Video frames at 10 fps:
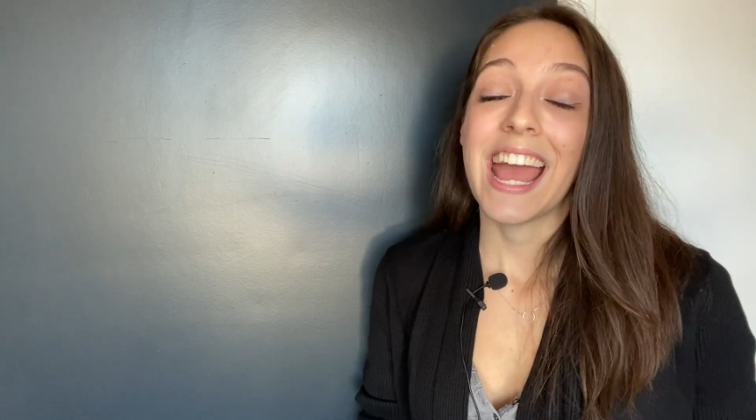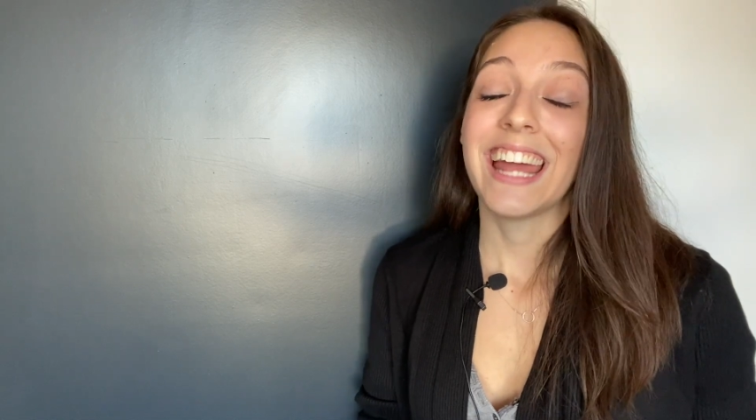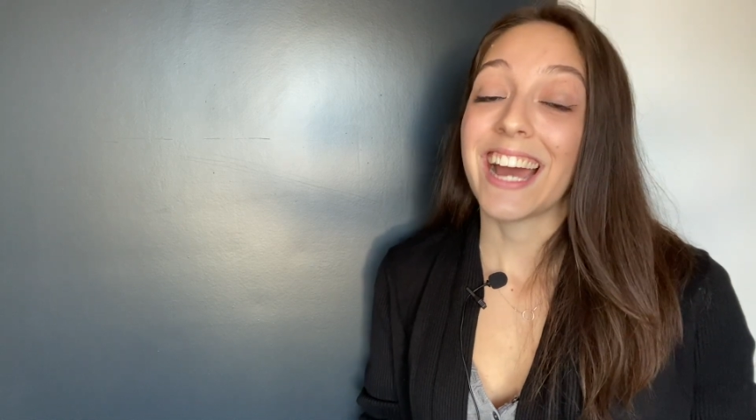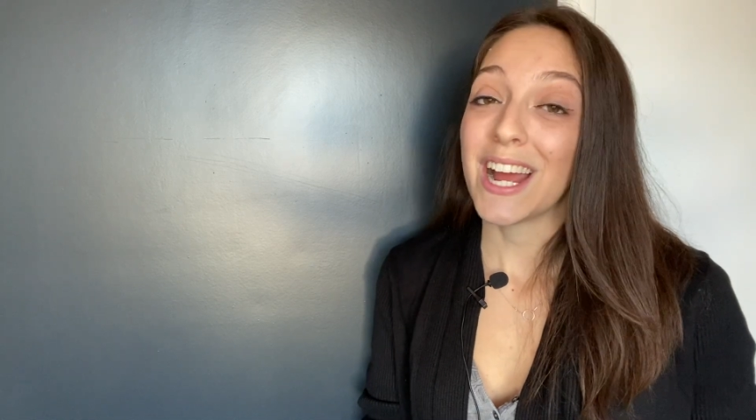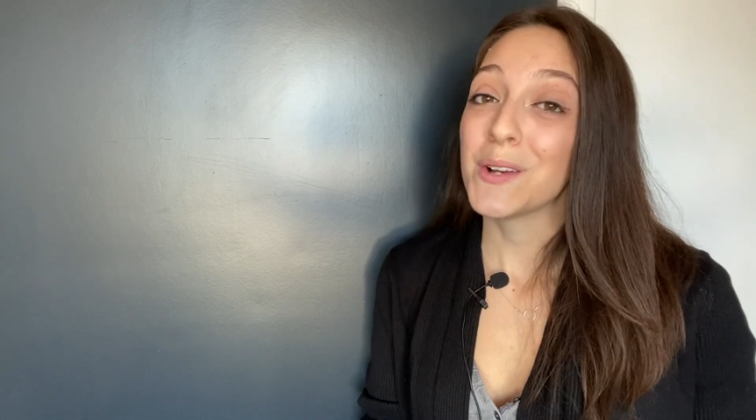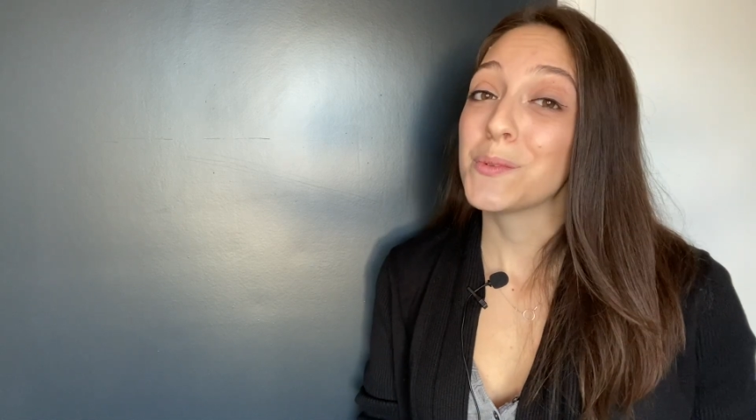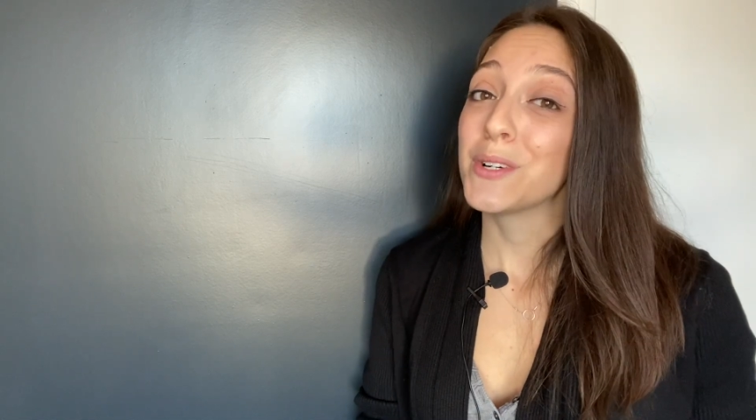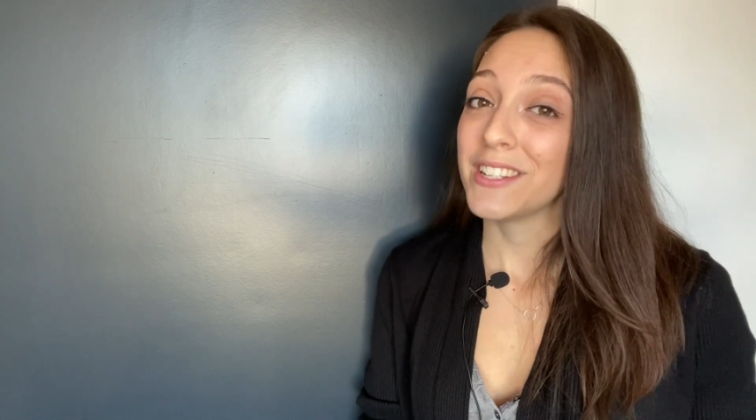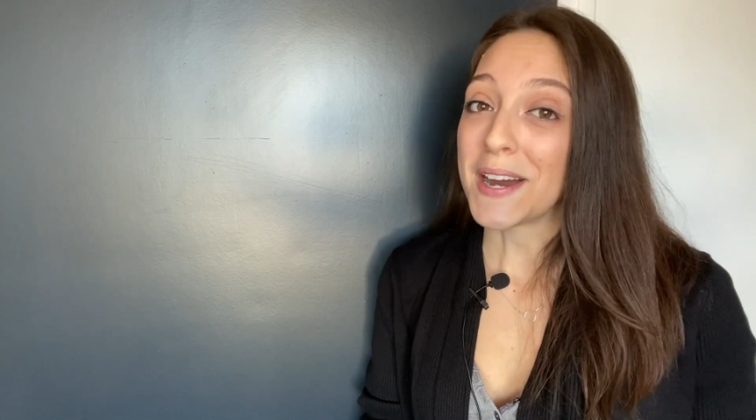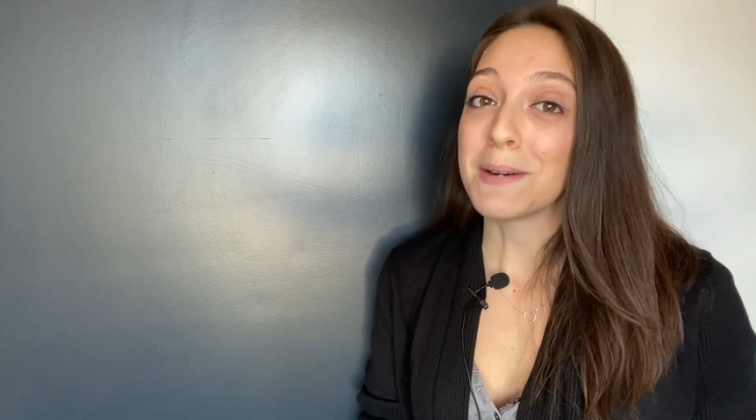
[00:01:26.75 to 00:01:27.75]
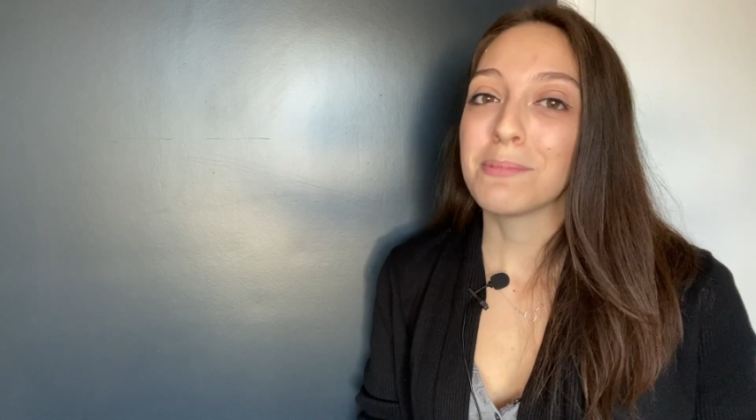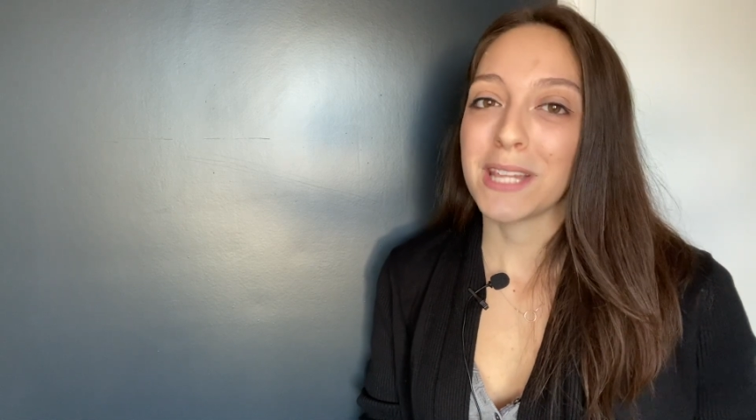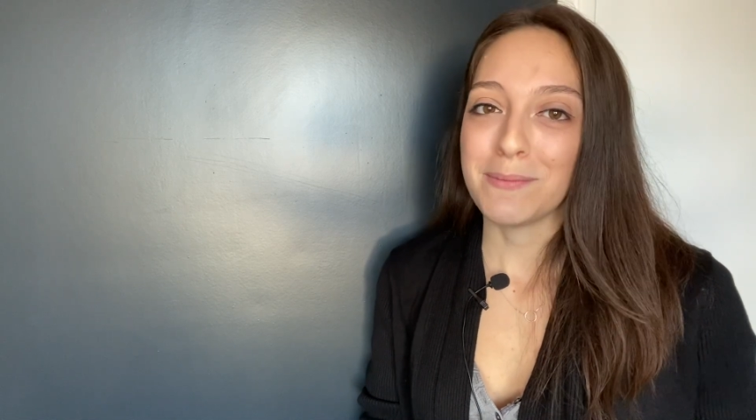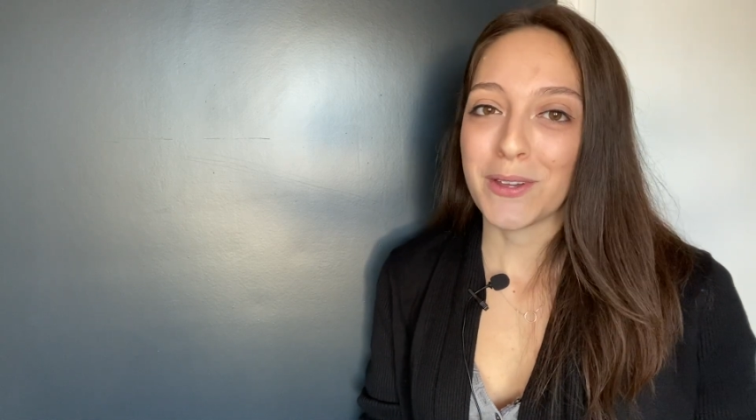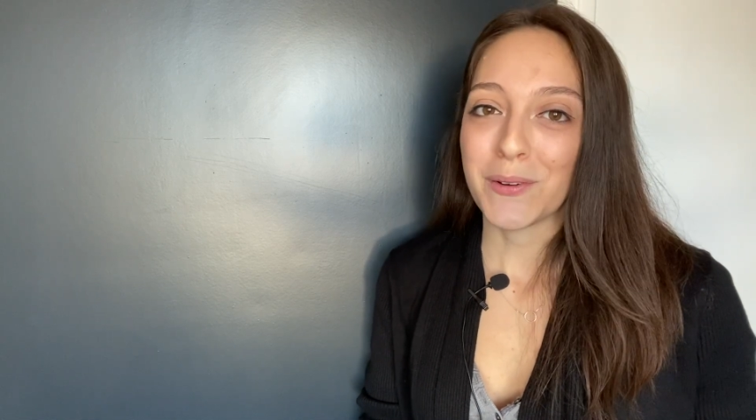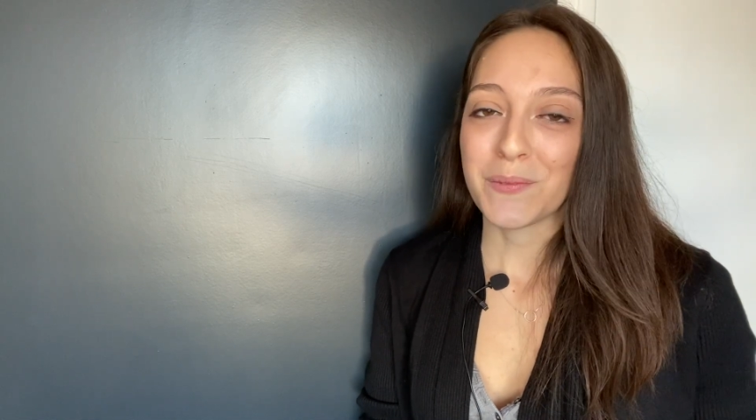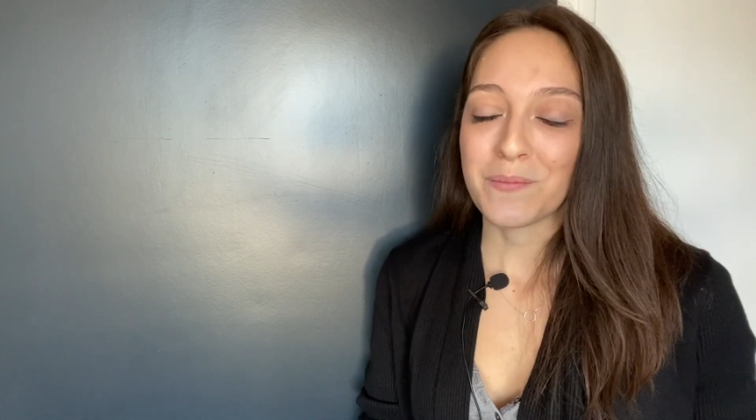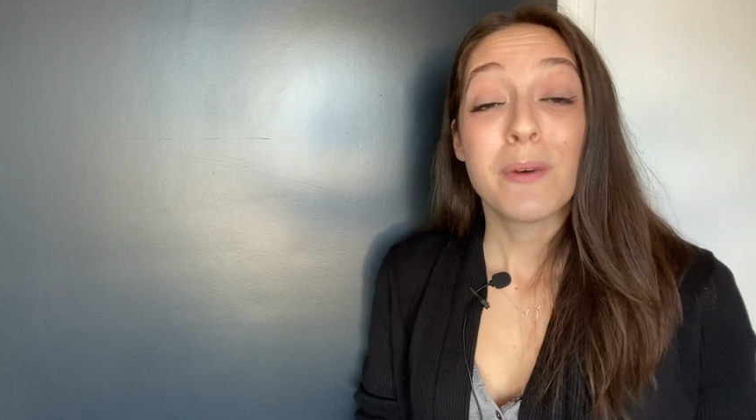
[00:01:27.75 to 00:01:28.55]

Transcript: and I would not blame you.